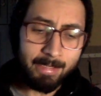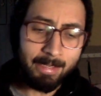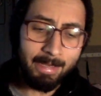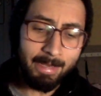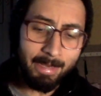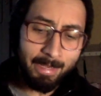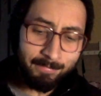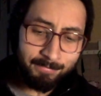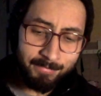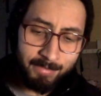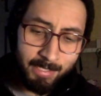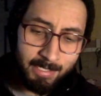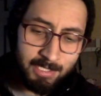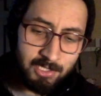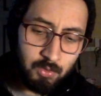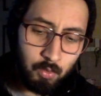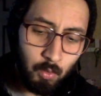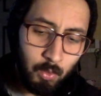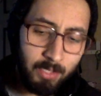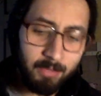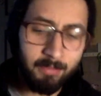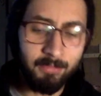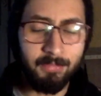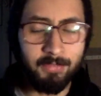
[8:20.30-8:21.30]
And there is
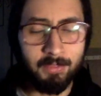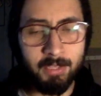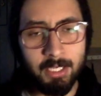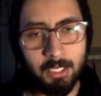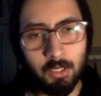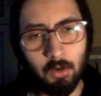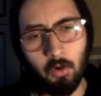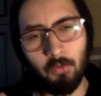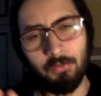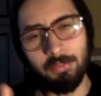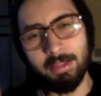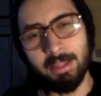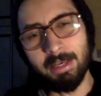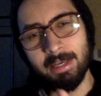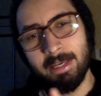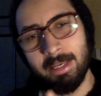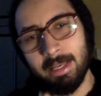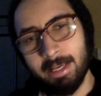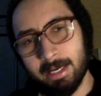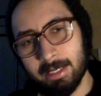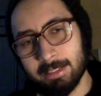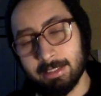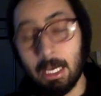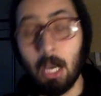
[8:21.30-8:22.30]
one thing on the
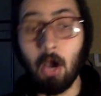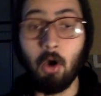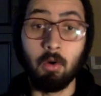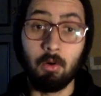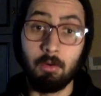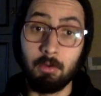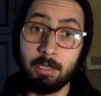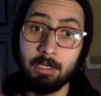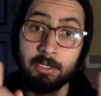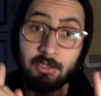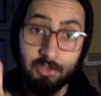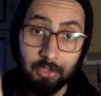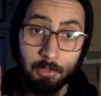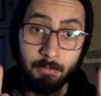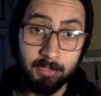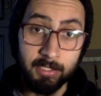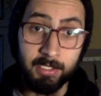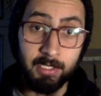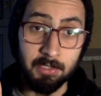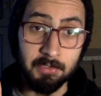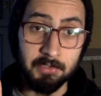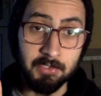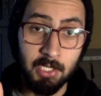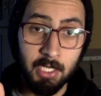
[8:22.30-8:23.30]
negative, and something
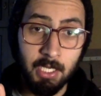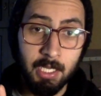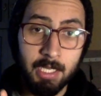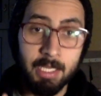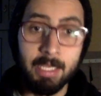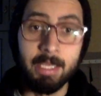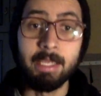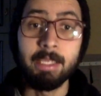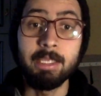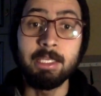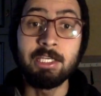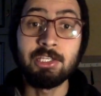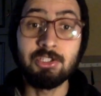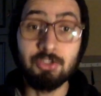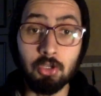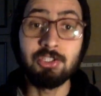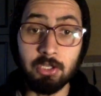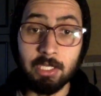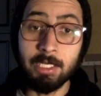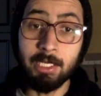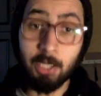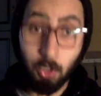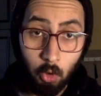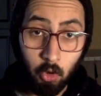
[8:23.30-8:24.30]
else. It's
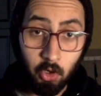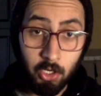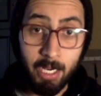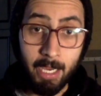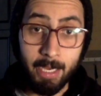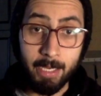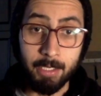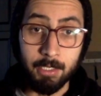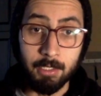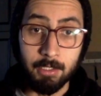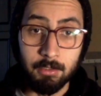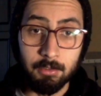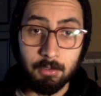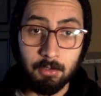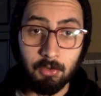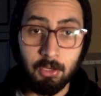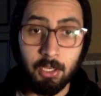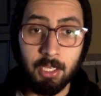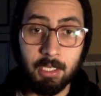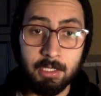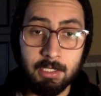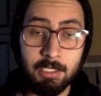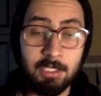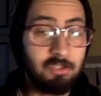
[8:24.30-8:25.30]
totally online,
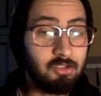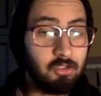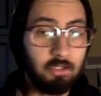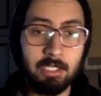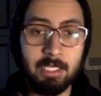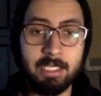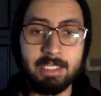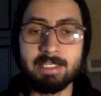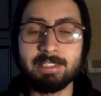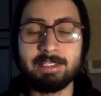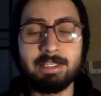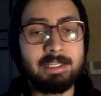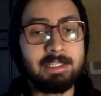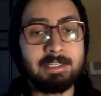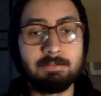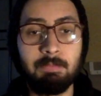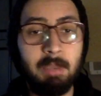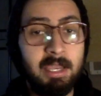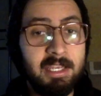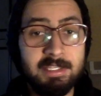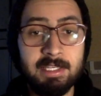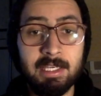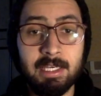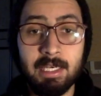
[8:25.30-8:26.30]
okay? It's
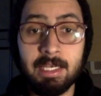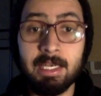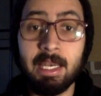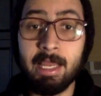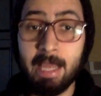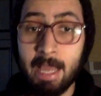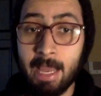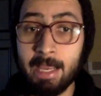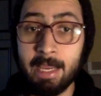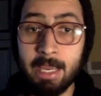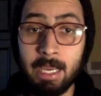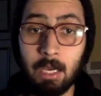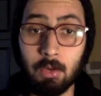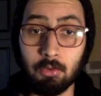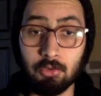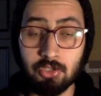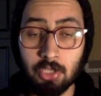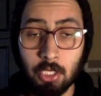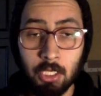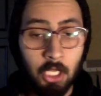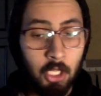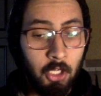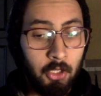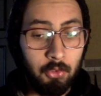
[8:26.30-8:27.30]
basically like Hangouts.
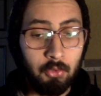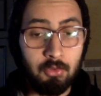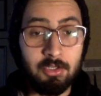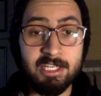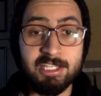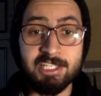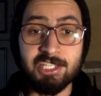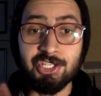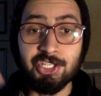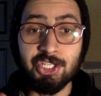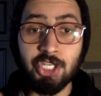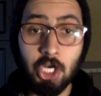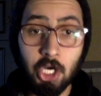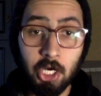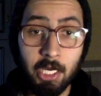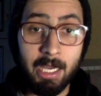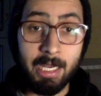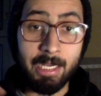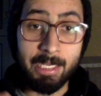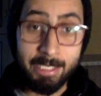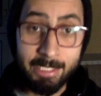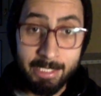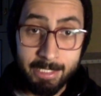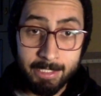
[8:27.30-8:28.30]
You just share a
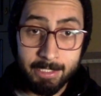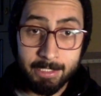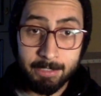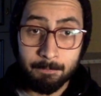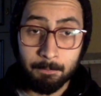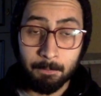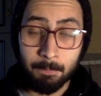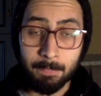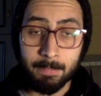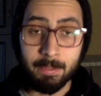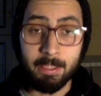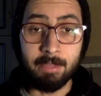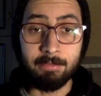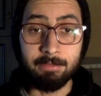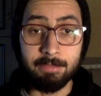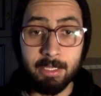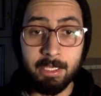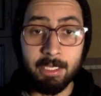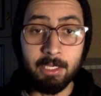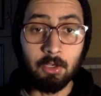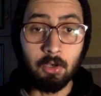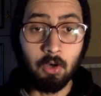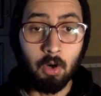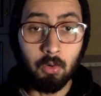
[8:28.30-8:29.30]
link, and
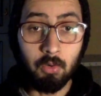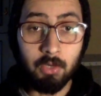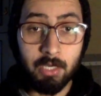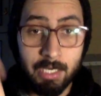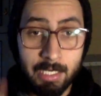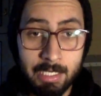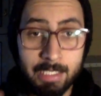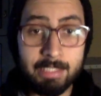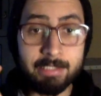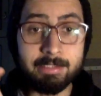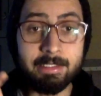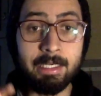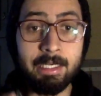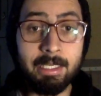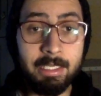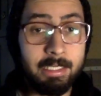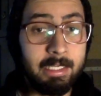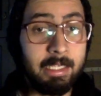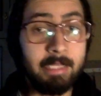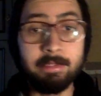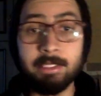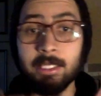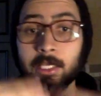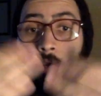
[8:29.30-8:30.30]
they go click the link,
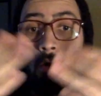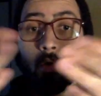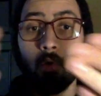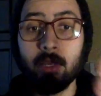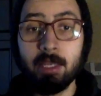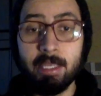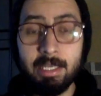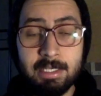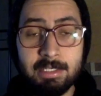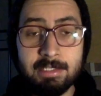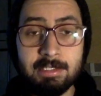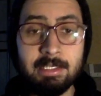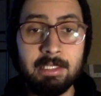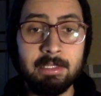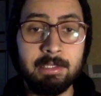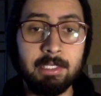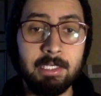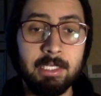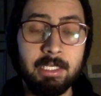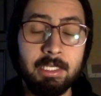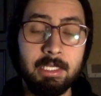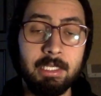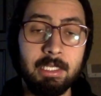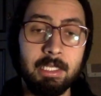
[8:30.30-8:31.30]
and they go
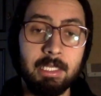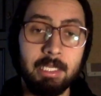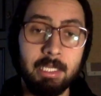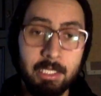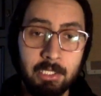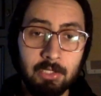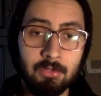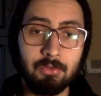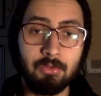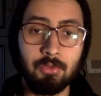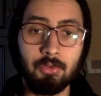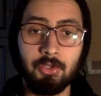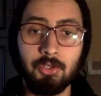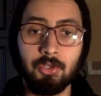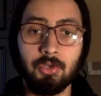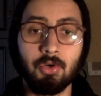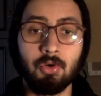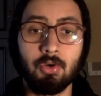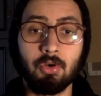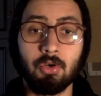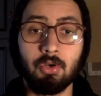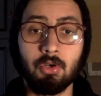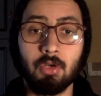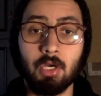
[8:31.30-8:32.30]
instantly into
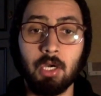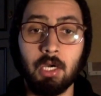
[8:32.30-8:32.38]
your